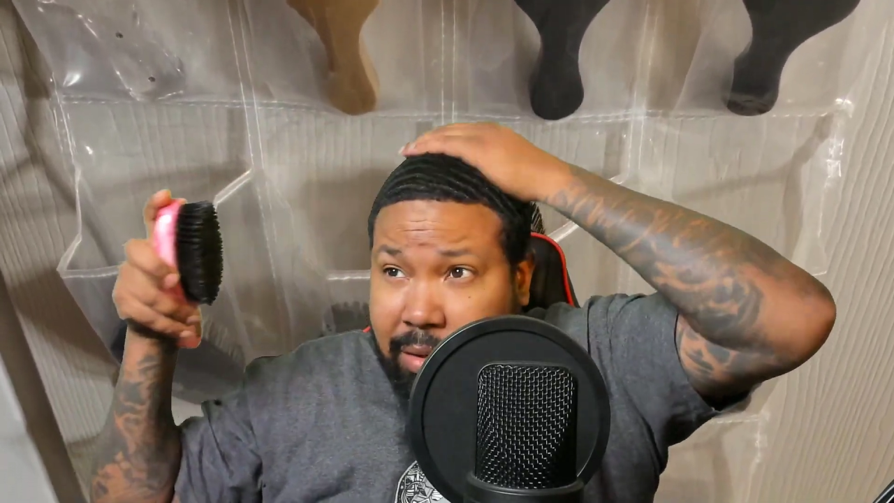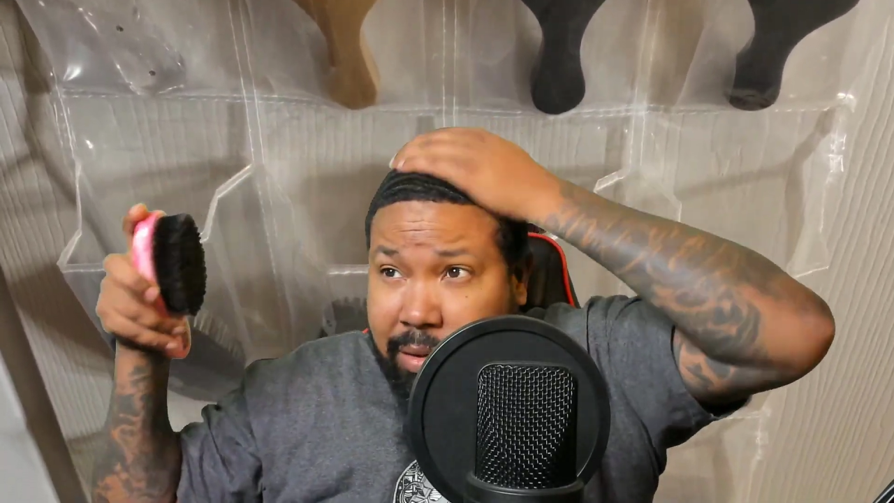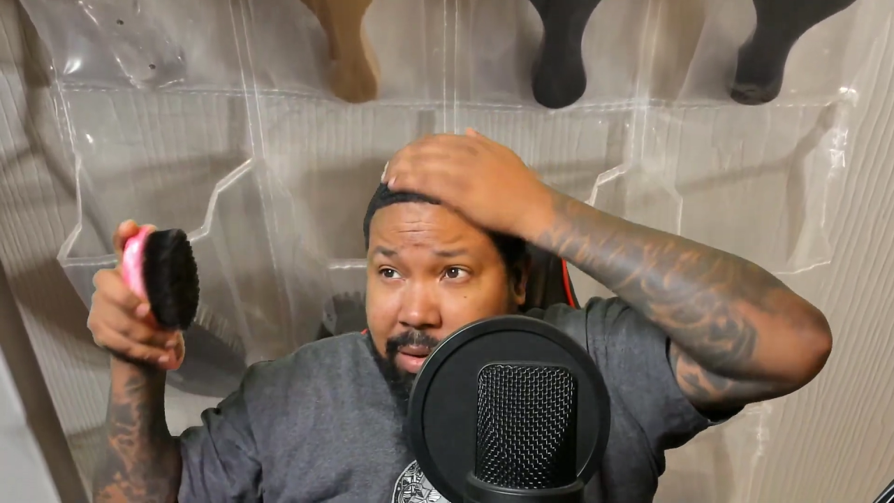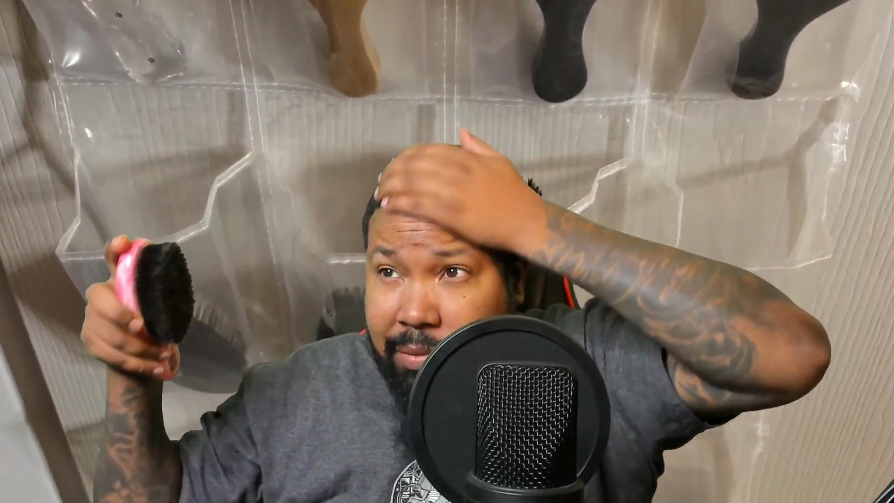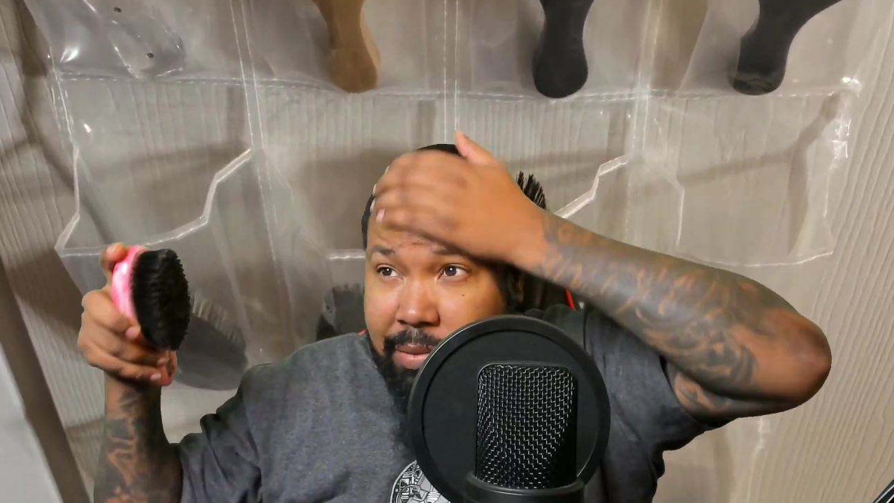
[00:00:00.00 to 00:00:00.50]

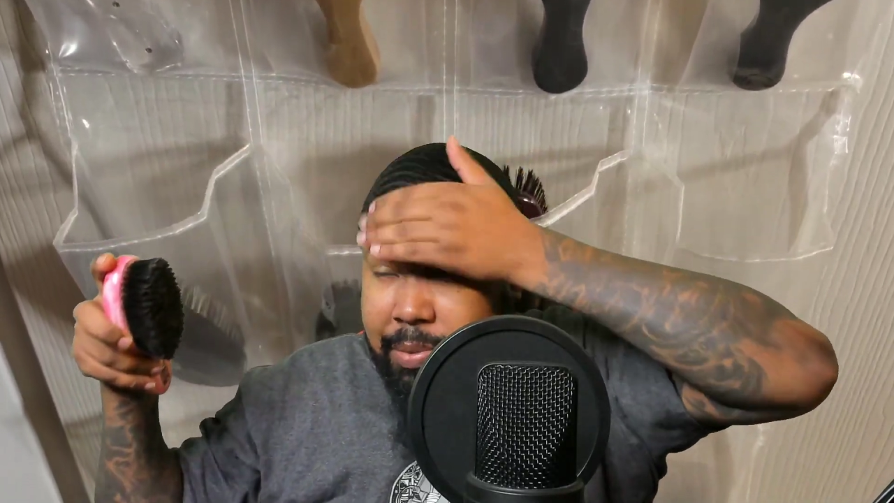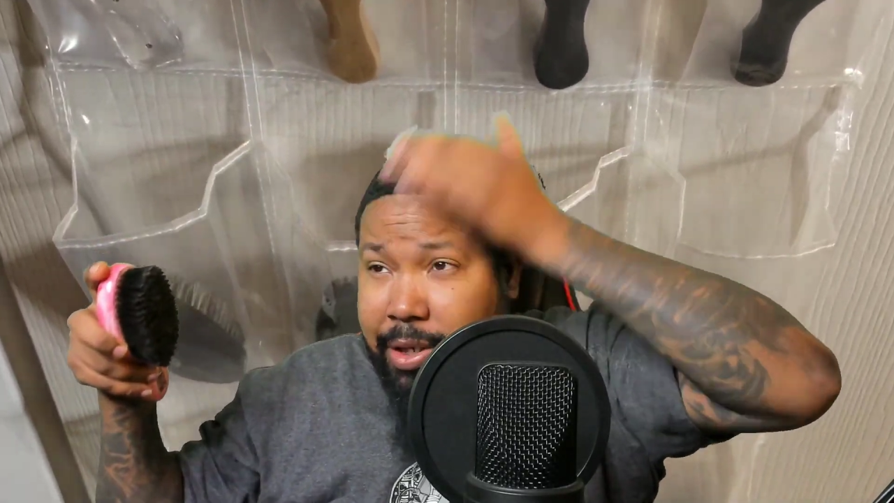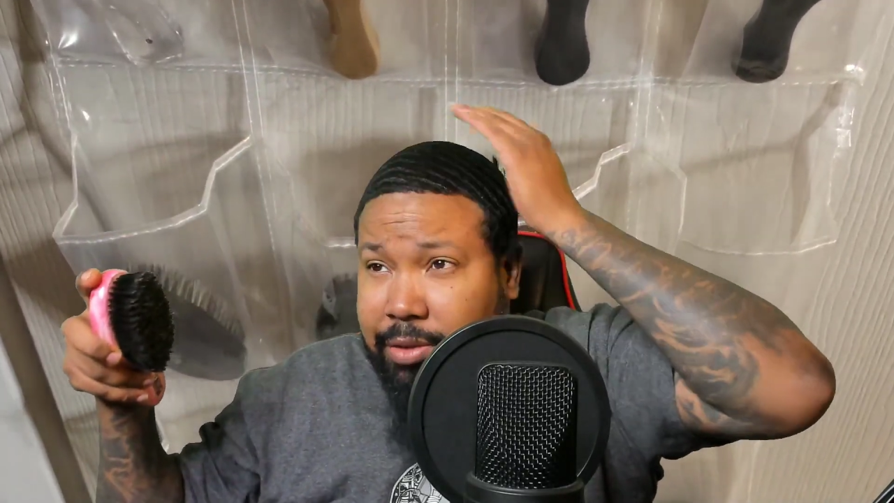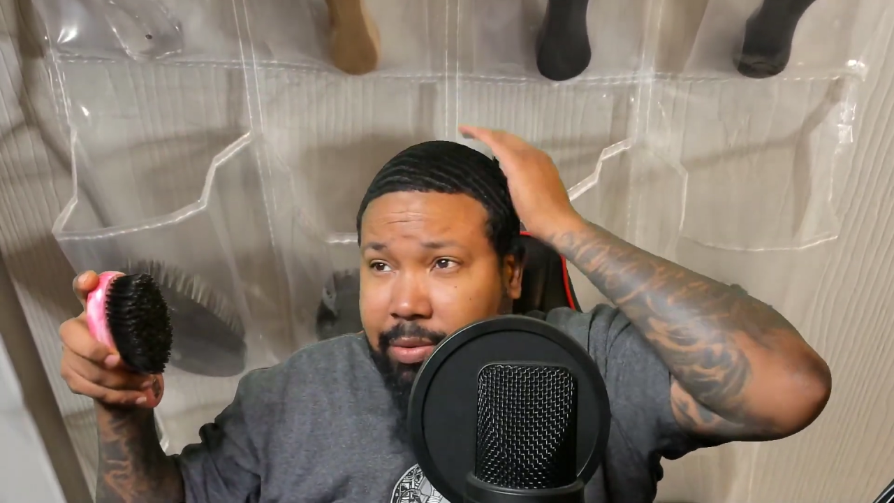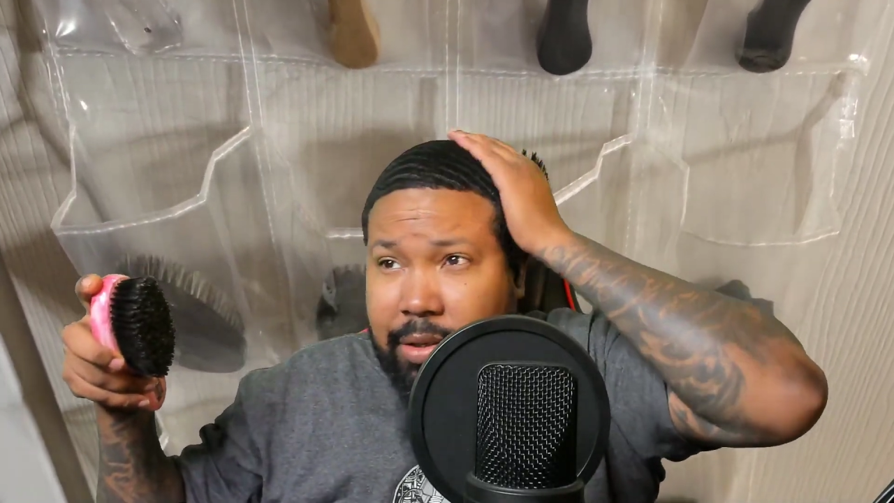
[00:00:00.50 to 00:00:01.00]
That come with
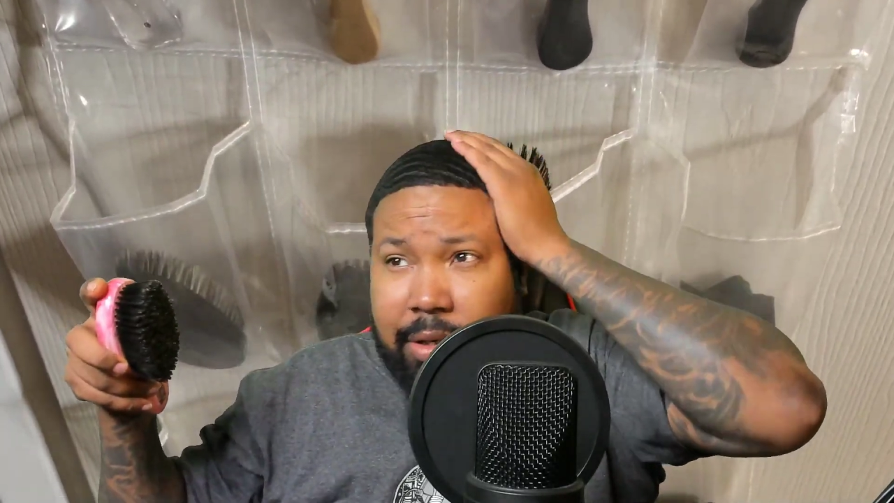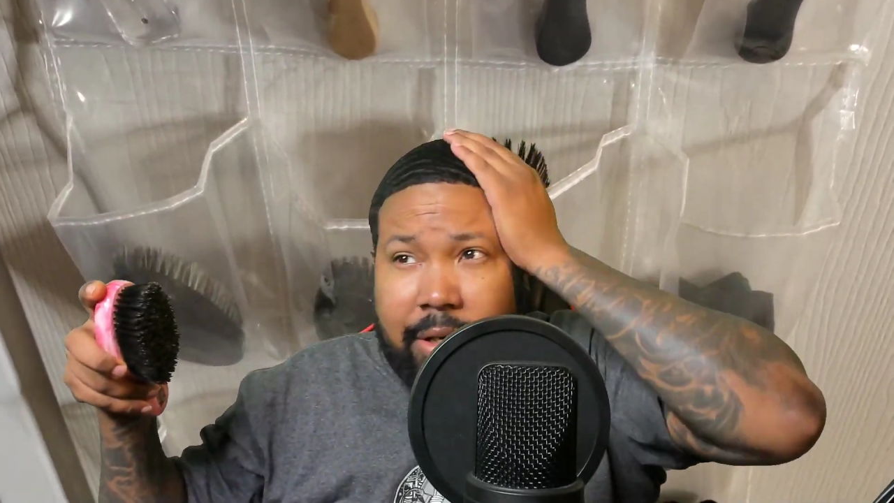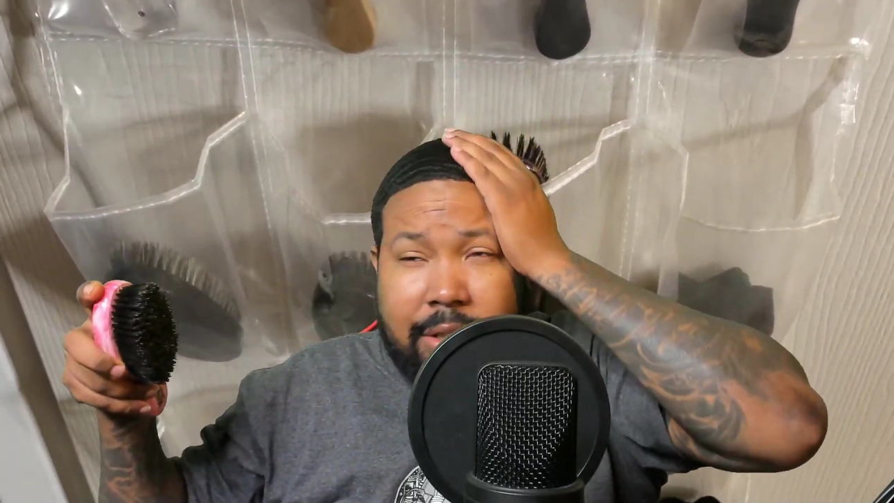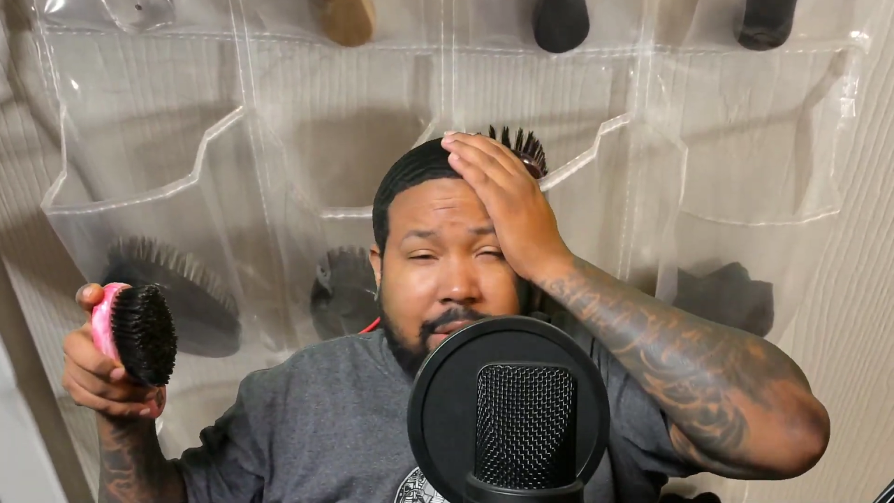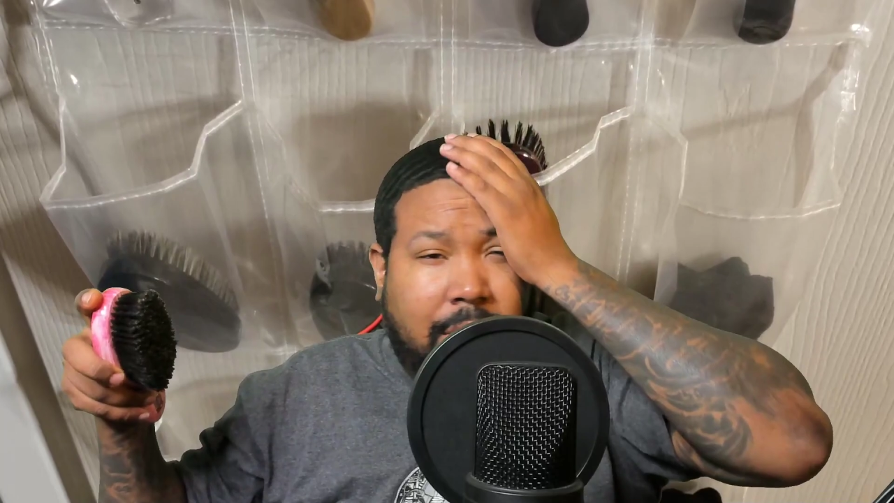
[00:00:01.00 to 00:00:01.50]
brush work.
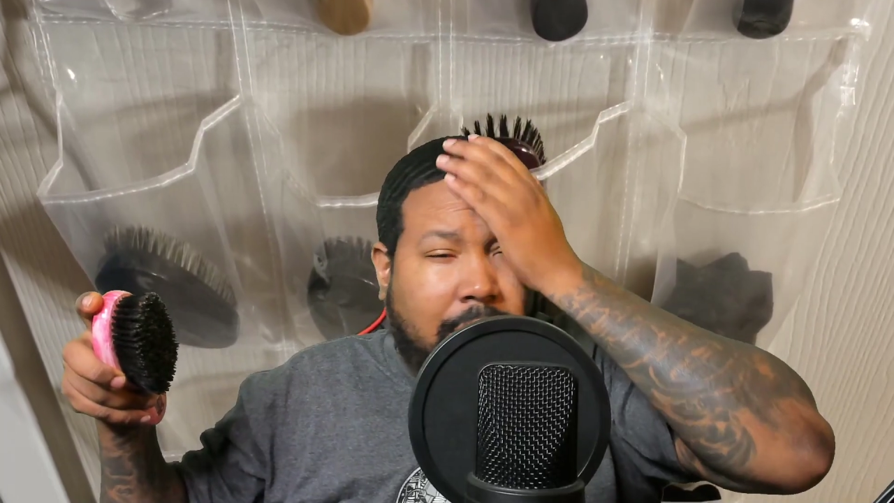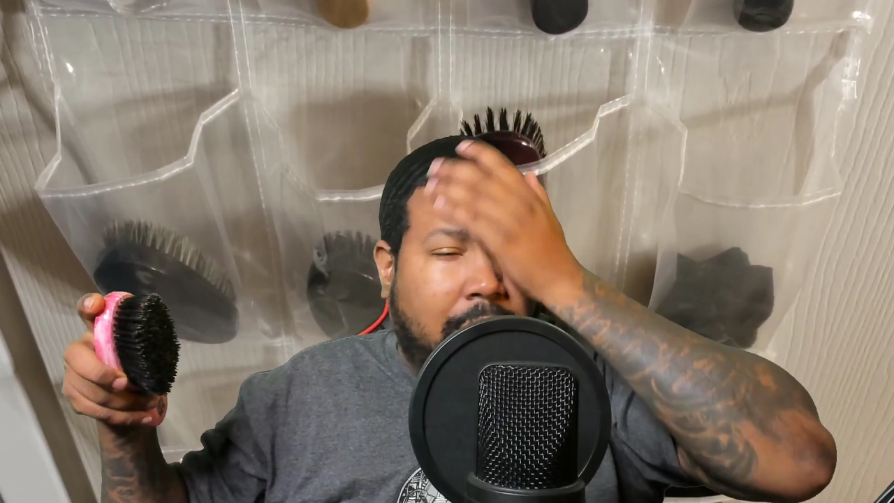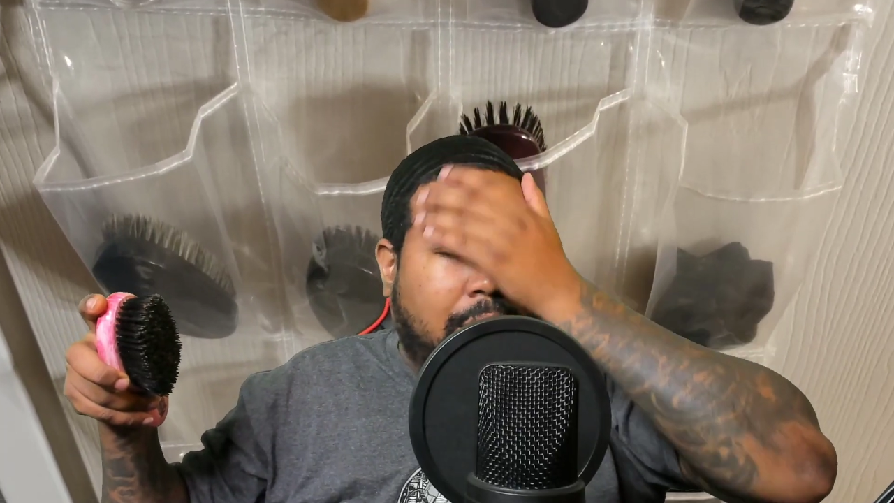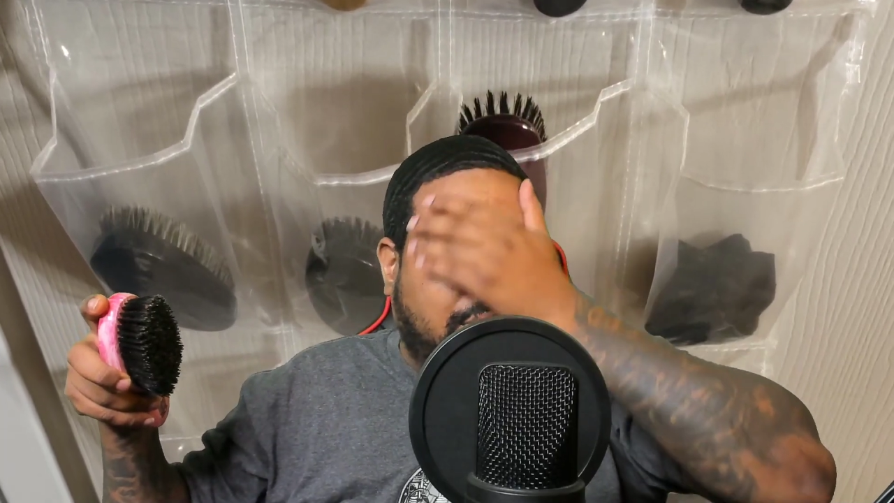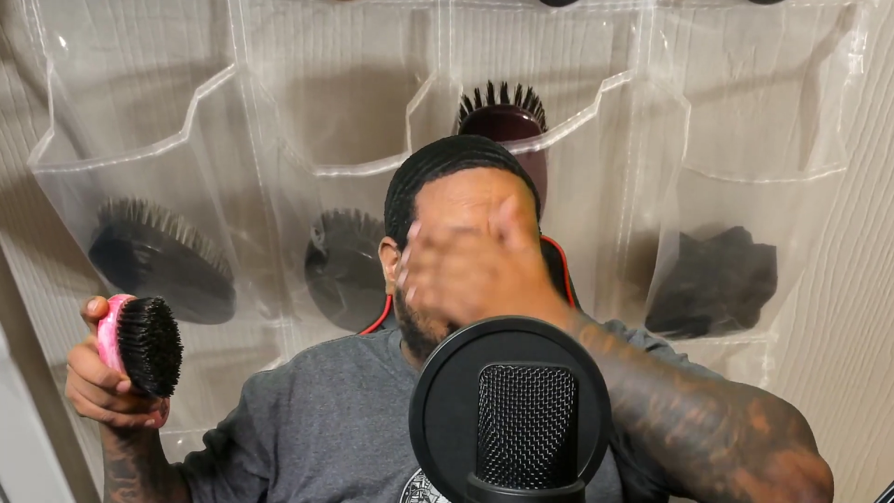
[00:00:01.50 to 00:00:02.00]
There is
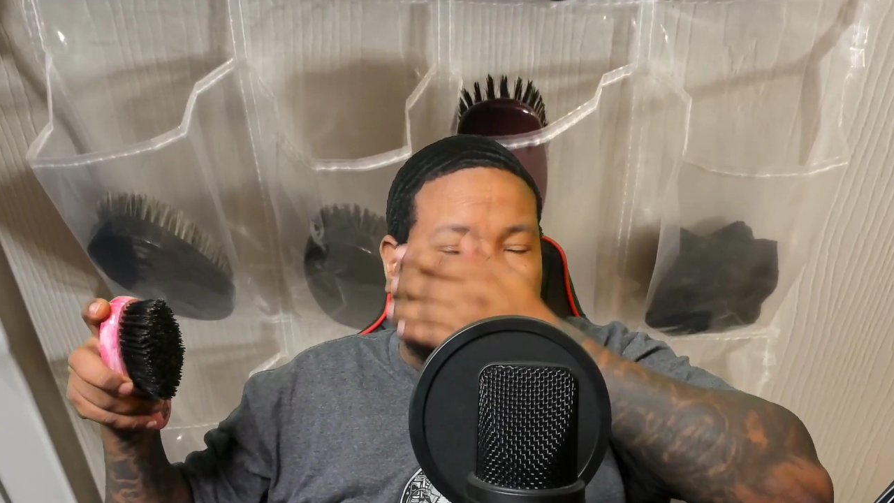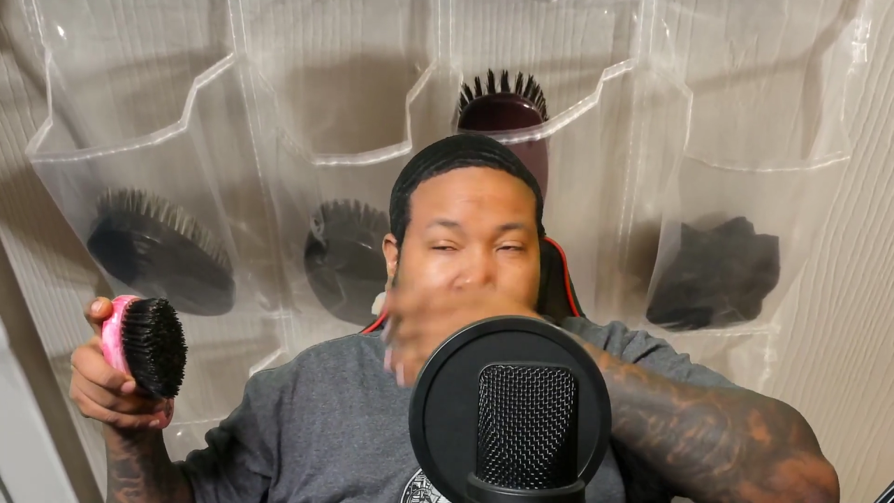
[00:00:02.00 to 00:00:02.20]
no